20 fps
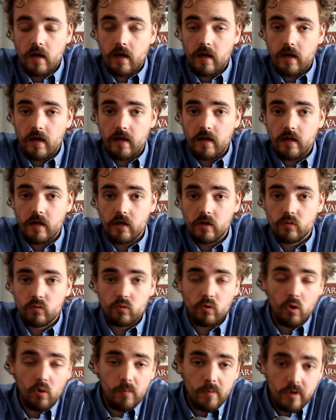A
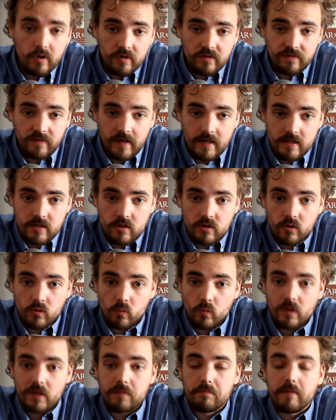robo-advisor
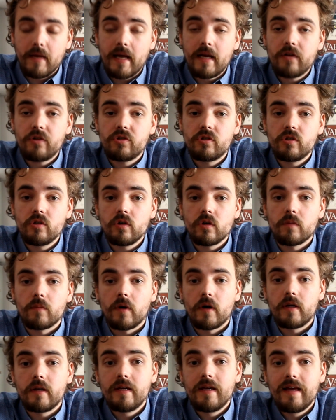will manage your
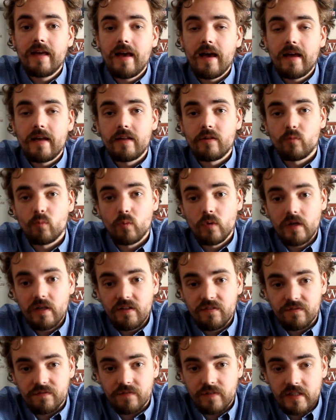money and it will
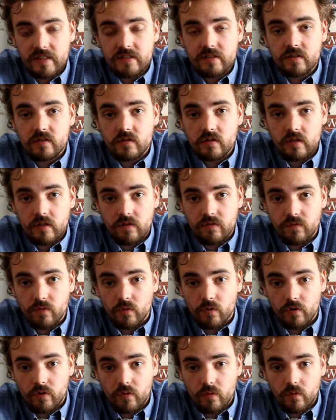invest it
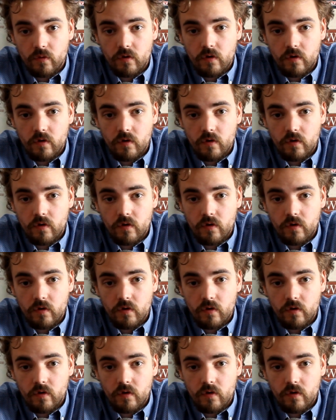for you.